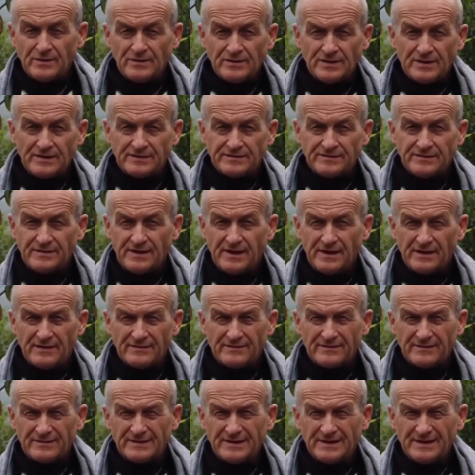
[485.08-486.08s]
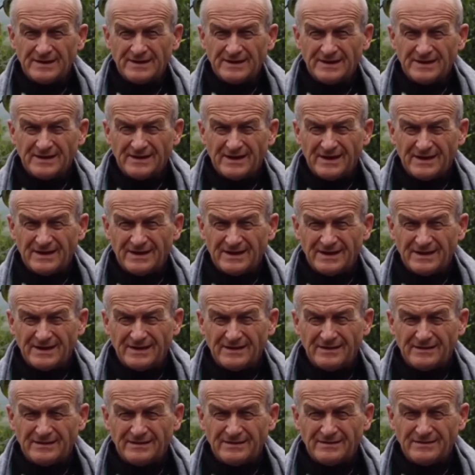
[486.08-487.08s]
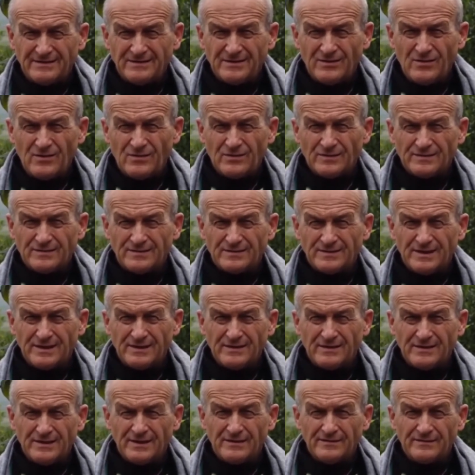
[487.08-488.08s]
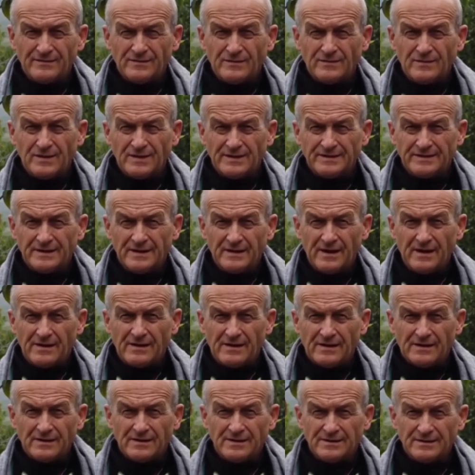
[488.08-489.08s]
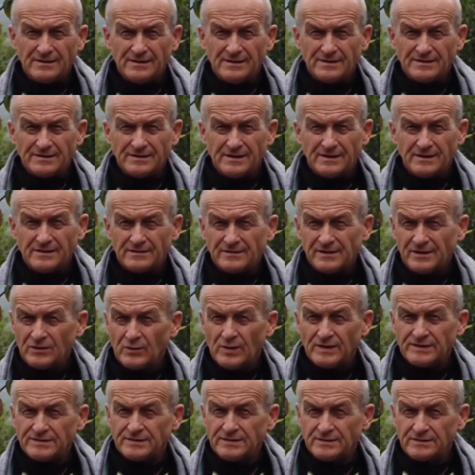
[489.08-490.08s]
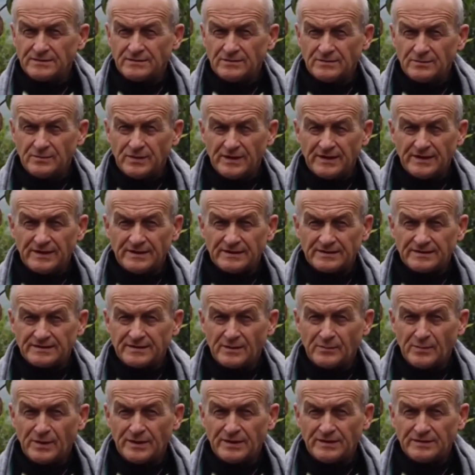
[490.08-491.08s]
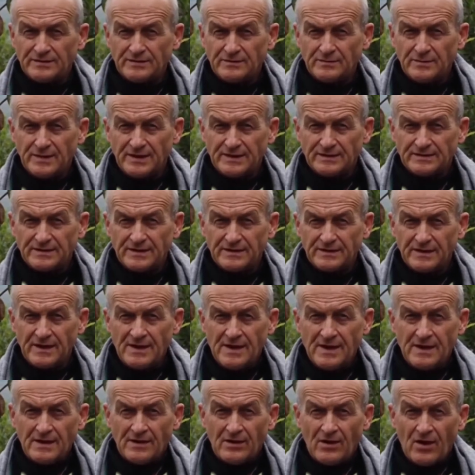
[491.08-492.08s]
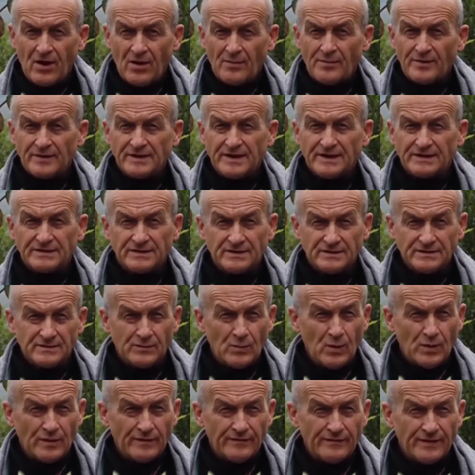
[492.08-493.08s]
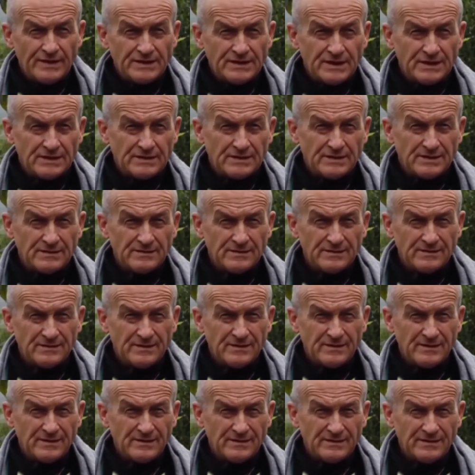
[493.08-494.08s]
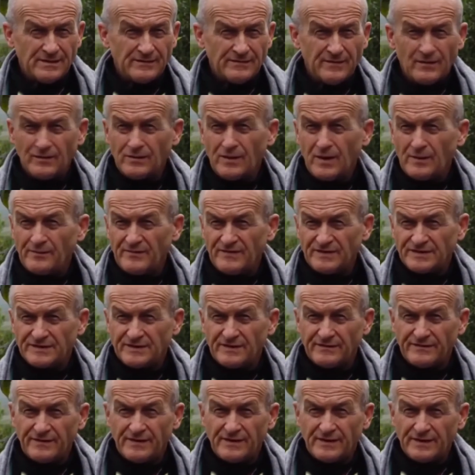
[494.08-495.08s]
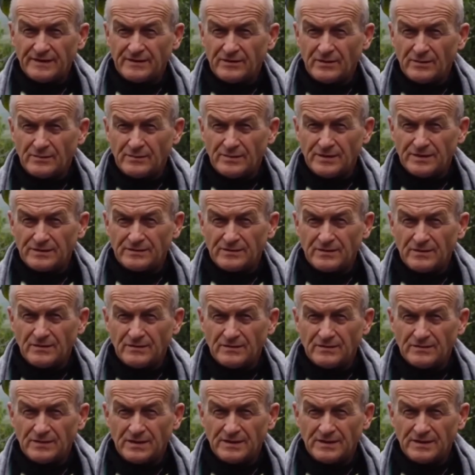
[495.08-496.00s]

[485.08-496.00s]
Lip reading: New Year's we have. No, they don't have no idea, and as they requested to pay some money to make the operations more efficient, and they follow up with Safaricom and